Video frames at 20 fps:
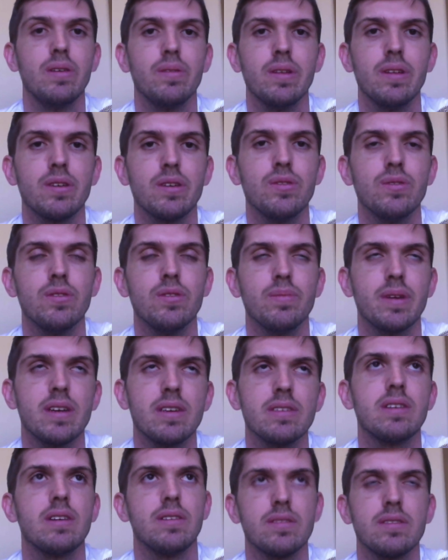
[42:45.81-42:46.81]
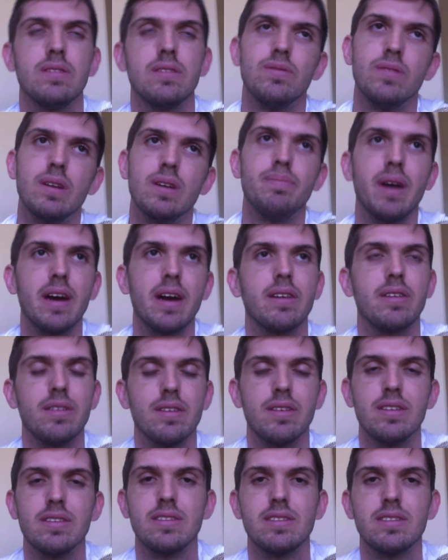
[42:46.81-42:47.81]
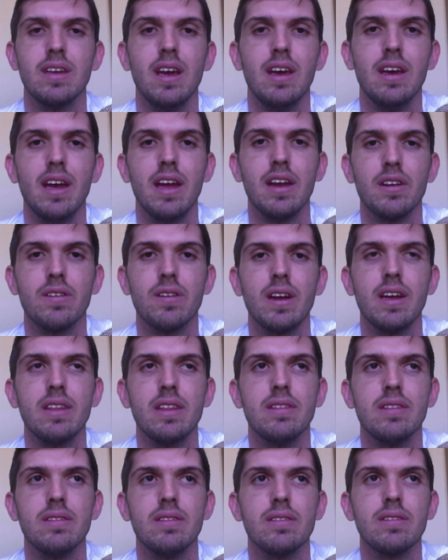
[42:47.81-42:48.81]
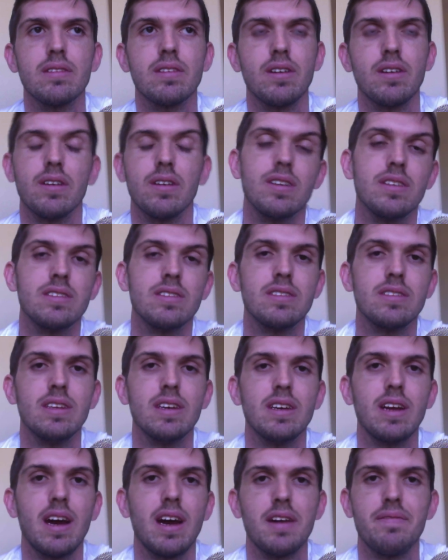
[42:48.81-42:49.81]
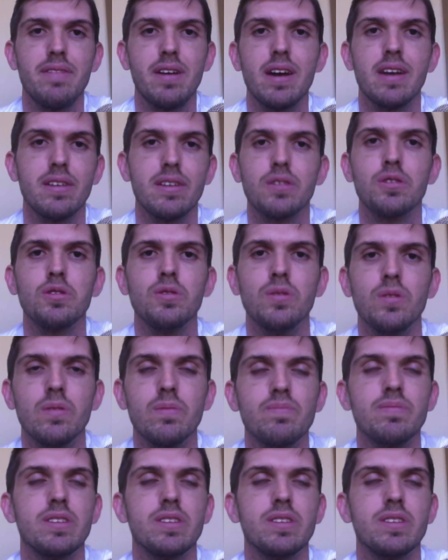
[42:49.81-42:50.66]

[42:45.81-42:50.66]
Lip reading: really cool, because I also want to buy cards and grade cards that I find are cool.